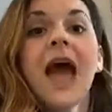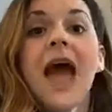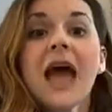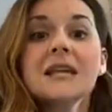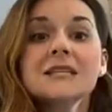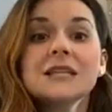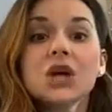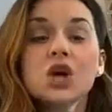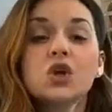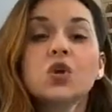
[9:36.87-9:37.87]
And
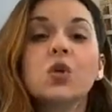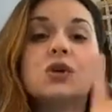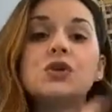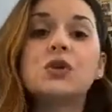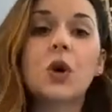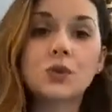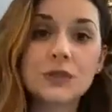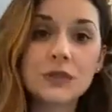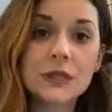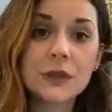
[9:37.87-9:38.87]
you're going to go to
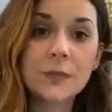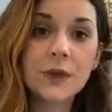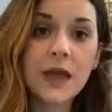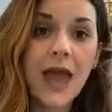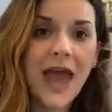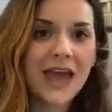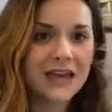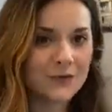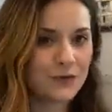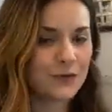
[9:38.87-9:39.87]
sleep.
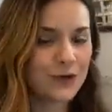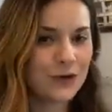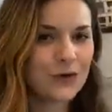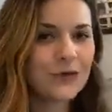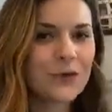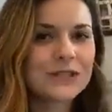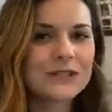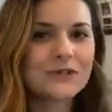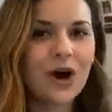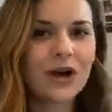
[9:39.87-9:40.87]
And if you hear the voice
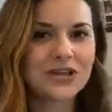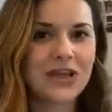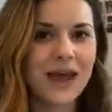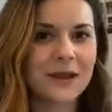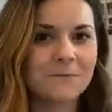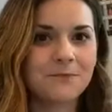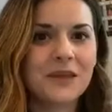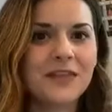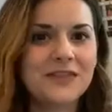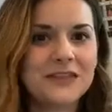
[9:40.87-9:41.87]
of God again,
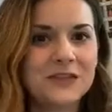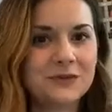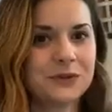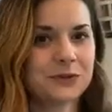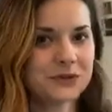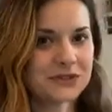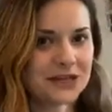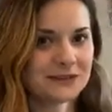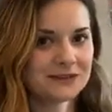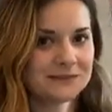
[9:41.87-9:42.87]
this is what you'll
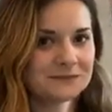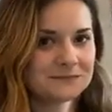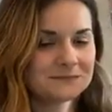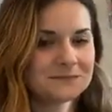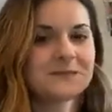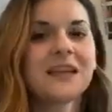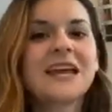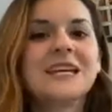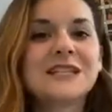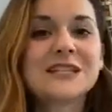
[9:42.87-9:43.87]
say.
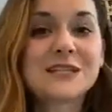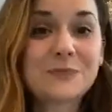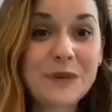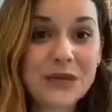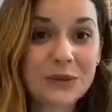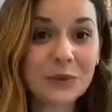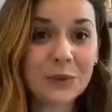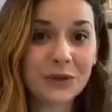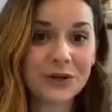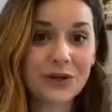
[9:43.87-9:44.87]
Speak,
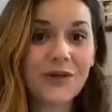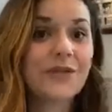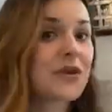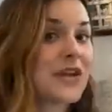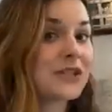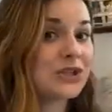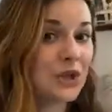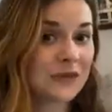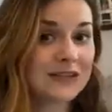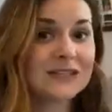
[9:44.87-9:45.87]
Lord, for thy
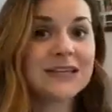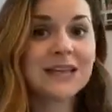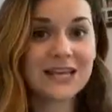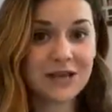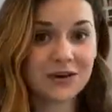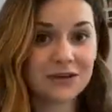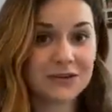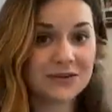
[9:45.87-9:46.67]
servant heareth.